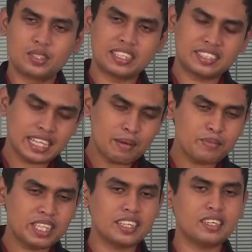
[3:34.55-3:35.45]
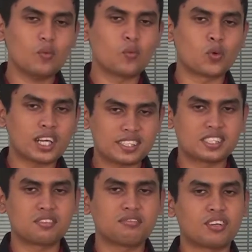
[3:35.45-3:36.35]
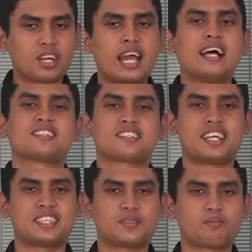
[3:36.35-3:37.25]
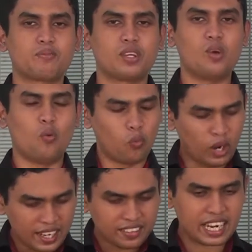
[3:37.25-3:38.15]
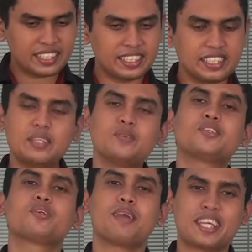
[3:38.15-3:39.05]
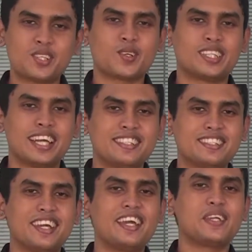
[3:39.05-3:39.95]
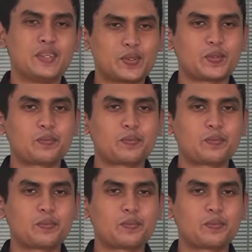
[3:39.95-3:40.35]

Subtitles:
The same thing works for IELTS writing. While writing, you need to make sure that your